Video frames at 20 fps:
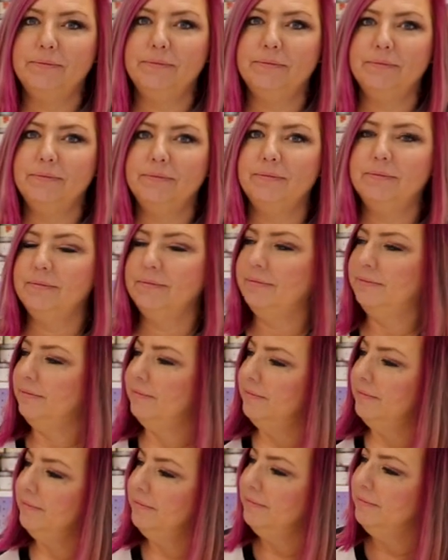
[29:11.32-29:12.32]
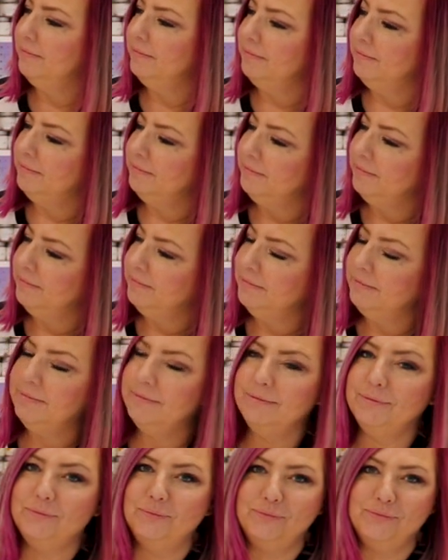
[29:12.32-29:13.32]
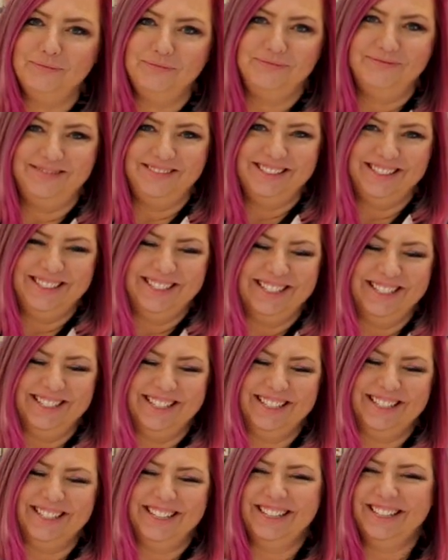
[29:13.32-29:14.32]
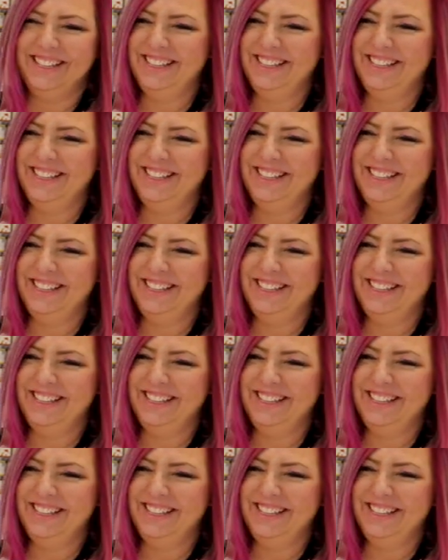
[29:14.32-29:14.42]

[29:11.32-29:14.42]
The person shown says nothing.